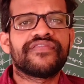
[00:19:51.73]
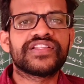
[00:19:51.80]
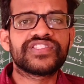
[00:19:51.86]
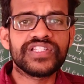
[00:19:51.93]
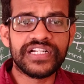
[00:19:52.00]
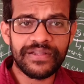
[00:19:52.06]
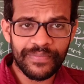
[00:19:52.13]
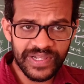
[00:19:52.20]

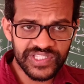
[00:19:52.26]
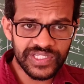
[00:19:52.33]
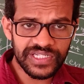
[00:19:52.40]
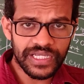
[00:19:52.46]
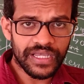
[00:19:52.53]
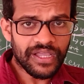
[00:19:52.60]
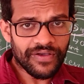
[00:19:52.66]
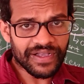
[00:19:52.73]
Virginity present,
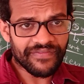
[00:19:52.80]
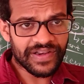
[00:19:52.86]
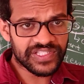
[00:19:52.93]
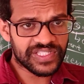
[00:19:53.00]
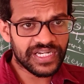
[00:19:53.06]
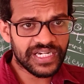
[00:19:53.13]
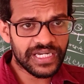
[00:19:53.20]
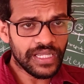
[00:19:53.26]
okay,
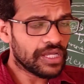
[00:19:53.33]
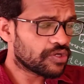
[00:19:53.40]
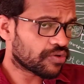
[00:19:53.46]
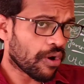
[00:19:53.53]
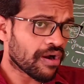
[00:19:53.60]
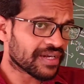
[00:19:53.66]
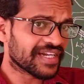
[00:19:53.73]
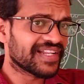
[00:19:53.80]
virginity
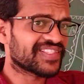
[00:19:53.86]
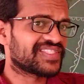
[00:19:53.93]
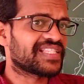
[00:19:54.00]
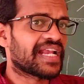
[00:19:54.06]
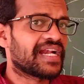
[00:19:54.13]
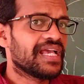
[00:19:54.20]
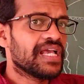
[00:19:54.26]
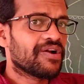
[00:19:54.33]
can't
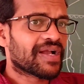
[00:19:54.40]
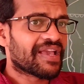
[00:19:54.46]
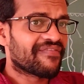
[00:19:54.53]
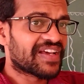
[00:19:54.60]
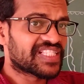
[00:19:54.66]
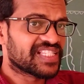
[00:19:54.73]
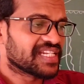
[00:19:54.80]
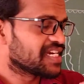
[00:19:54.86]
decide, okay,
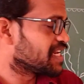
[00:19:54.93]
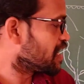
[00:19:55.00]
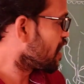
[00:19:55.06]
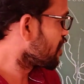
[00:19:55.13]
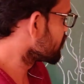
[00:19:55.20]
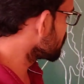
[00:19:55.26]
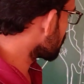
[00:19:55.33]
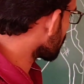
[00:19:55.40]
virginity
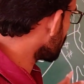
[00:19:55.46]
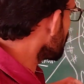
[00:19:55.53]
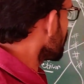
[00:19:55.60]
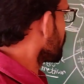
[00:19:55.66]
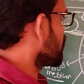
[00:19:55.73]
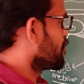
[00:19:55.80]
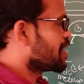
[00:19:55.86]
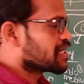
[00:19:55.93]
of the
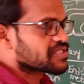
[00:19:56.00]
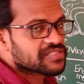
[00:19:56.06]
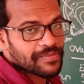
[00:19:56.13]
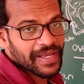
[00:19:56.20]
females.